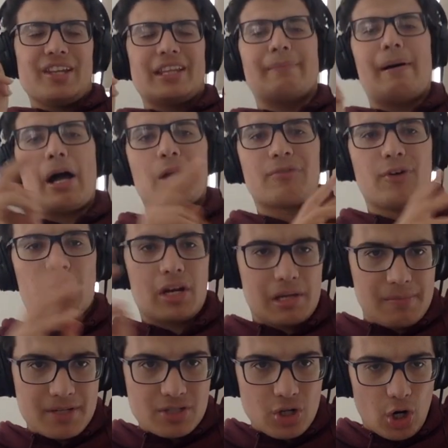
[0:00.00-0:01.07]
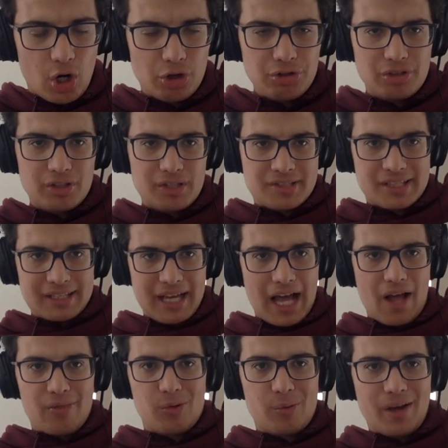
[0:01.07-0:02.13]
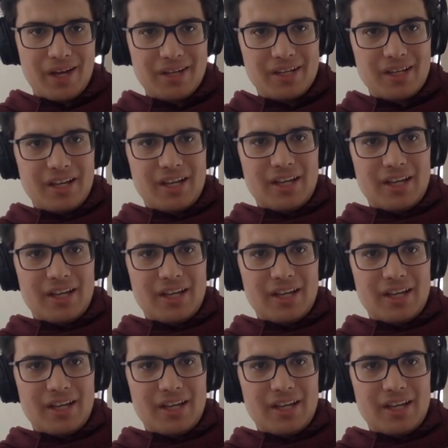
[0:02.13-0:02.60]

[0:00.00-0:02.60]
The microphone on them is gone. Let's get that out of the way.